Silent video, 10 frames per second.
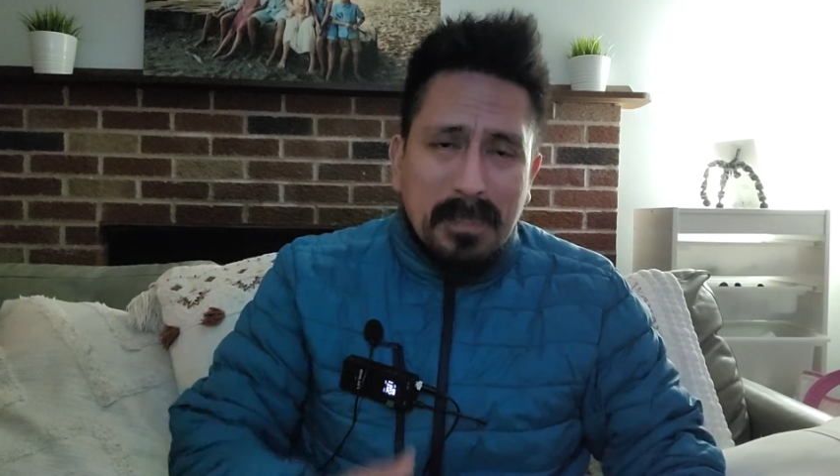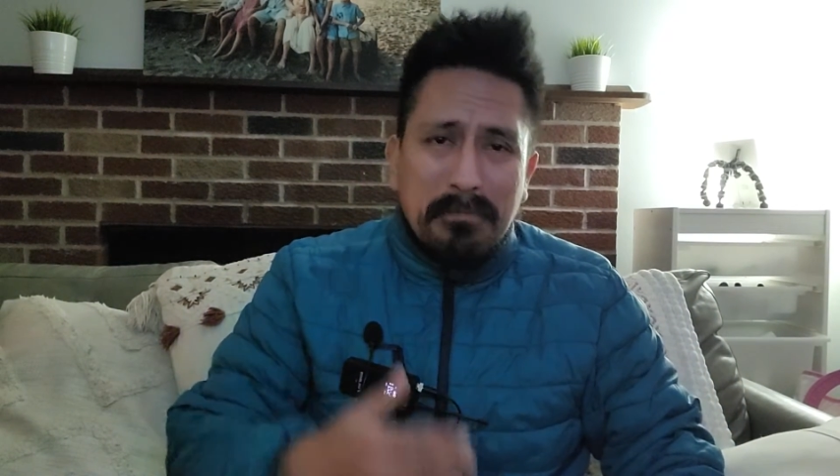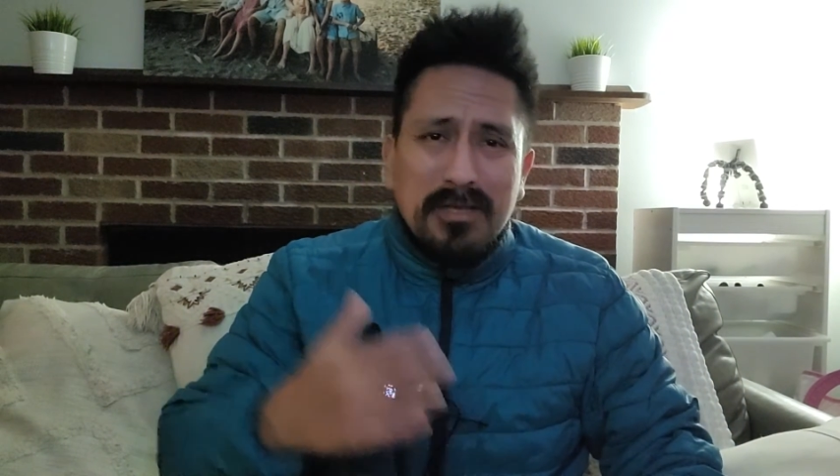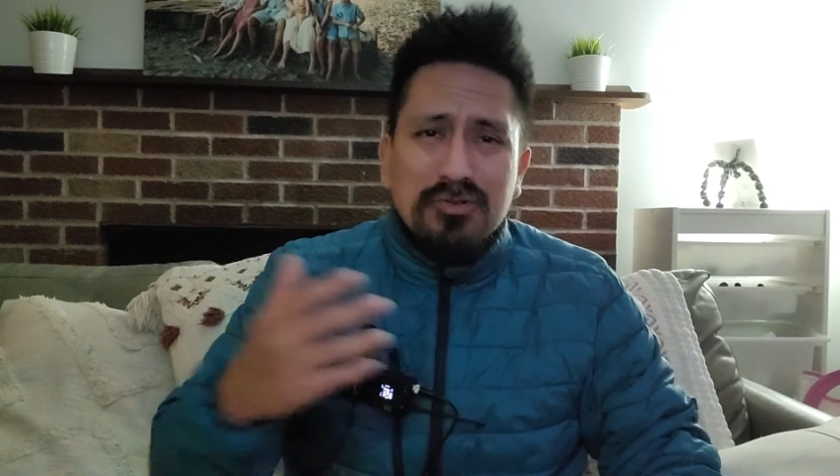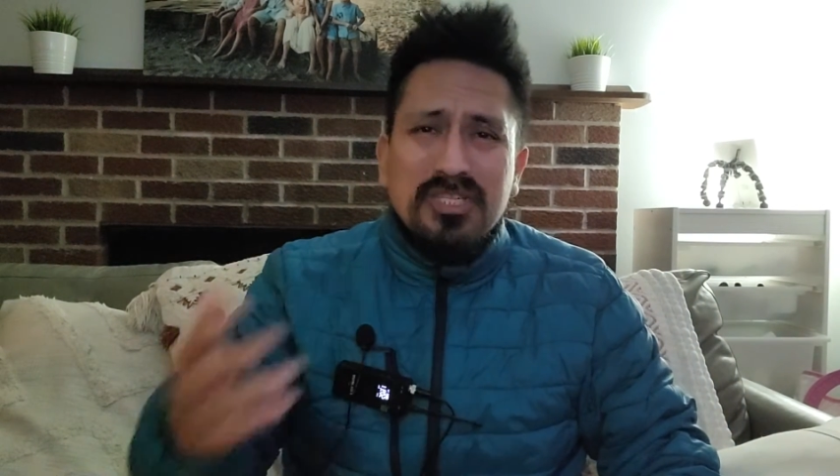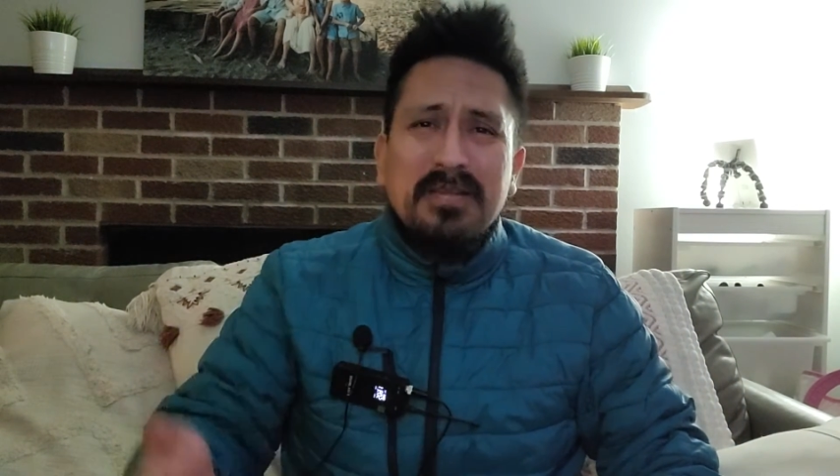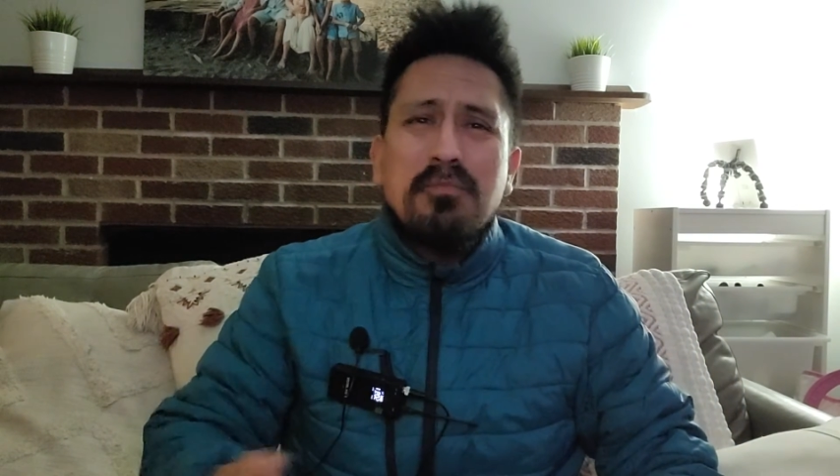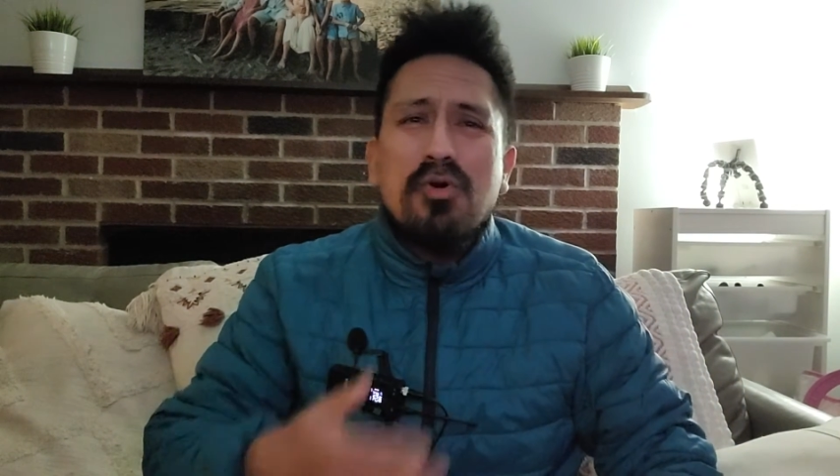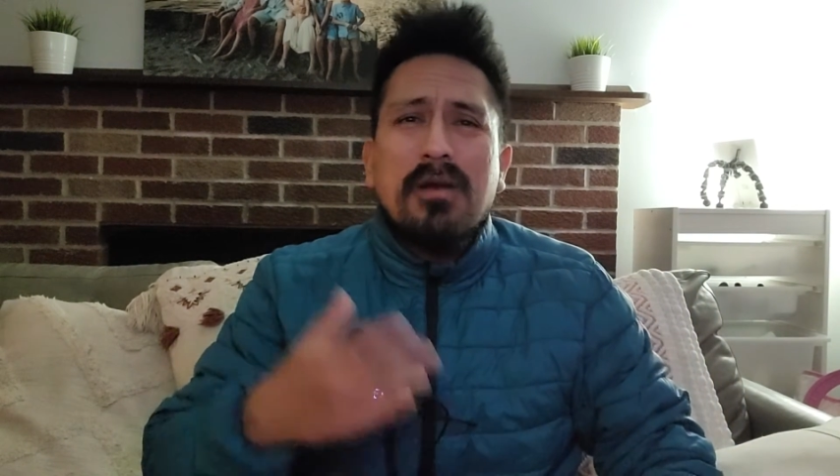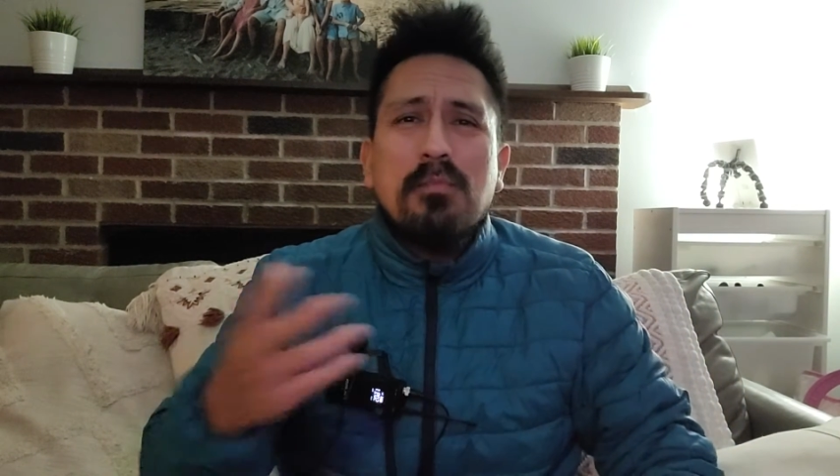But you see
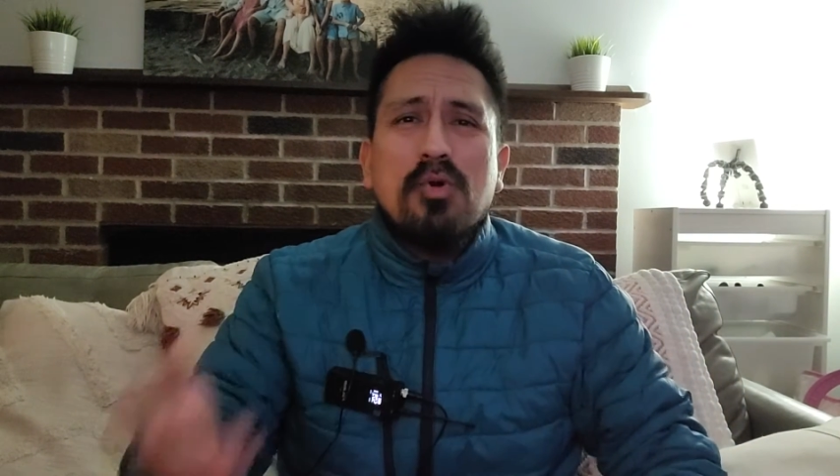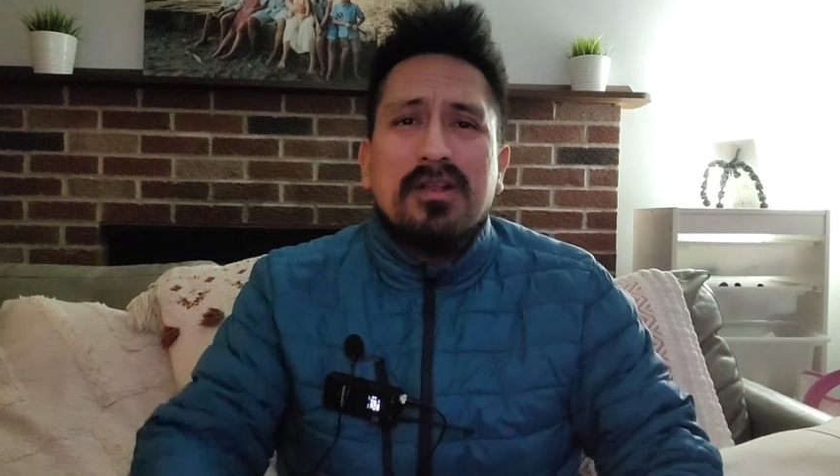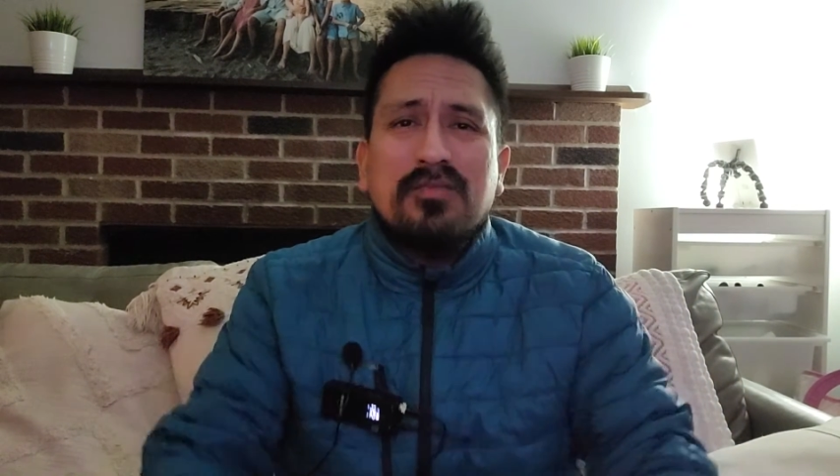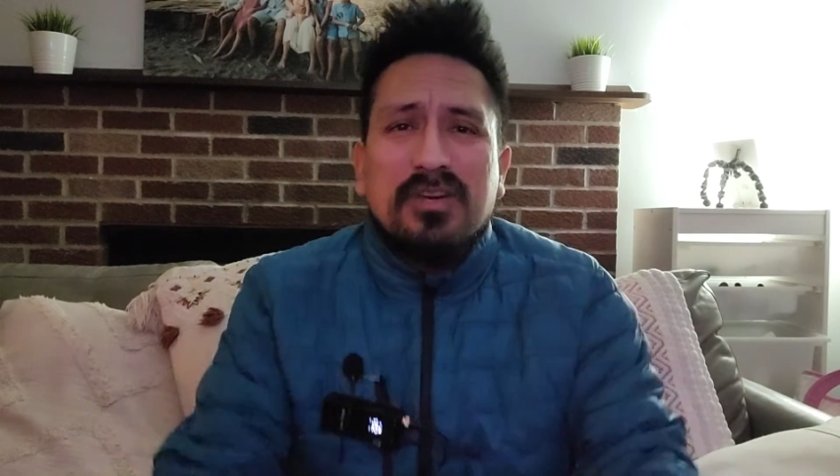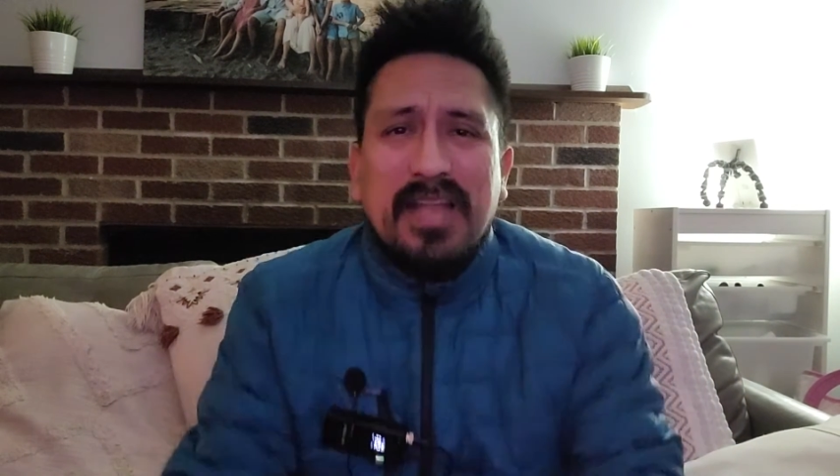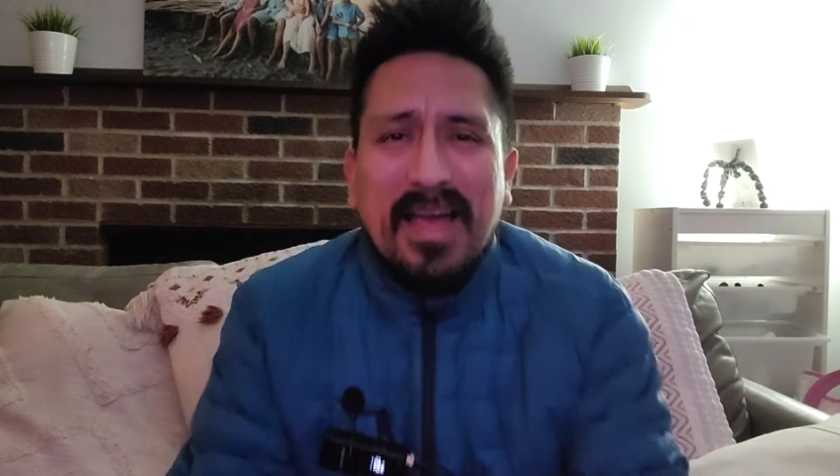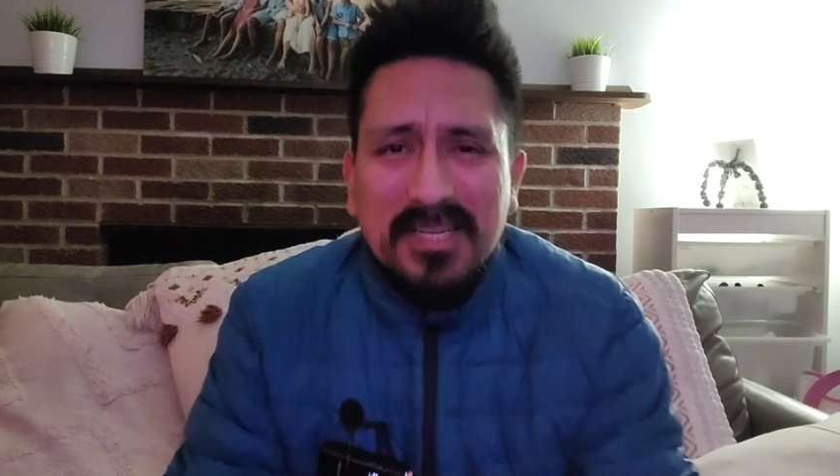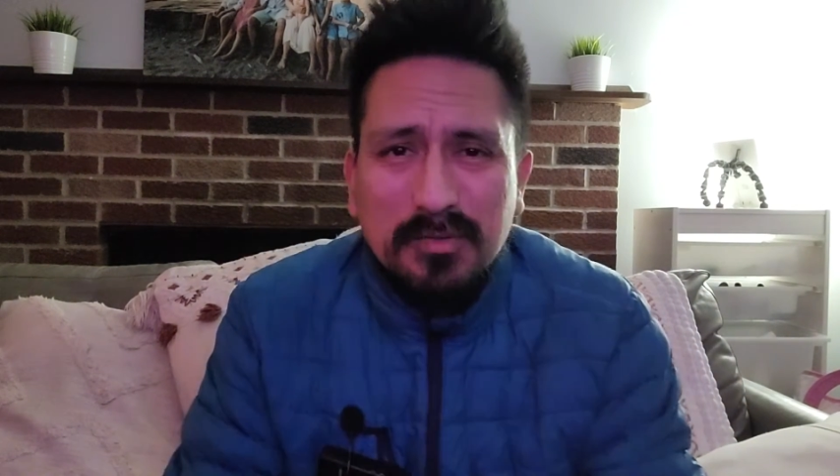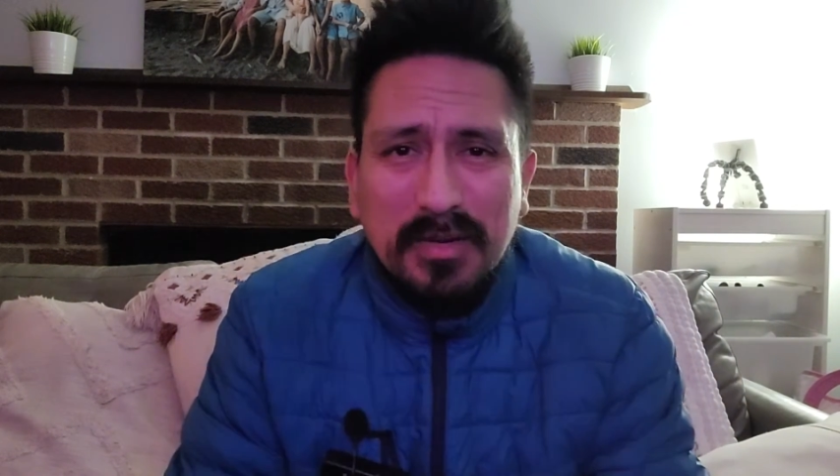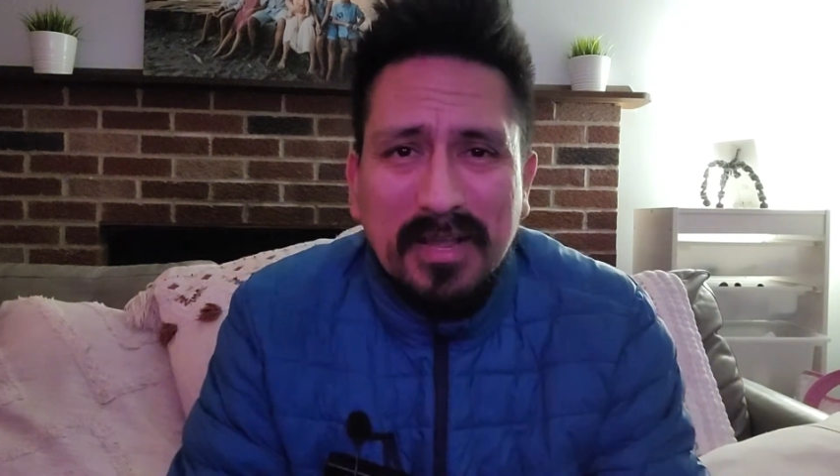more and more advertisement